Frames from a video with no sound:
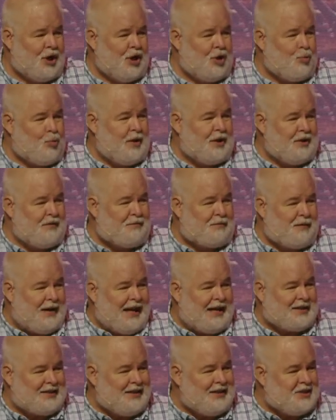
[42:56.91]
when in
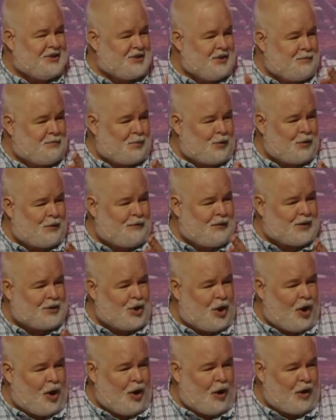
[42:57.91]
fact it is in perfect
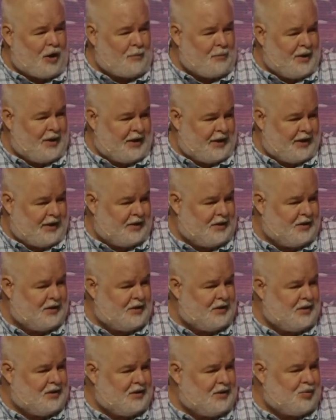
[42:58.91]
harmony
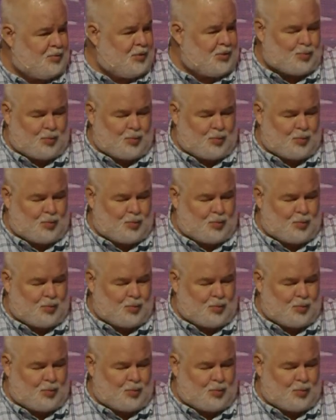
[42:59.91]
with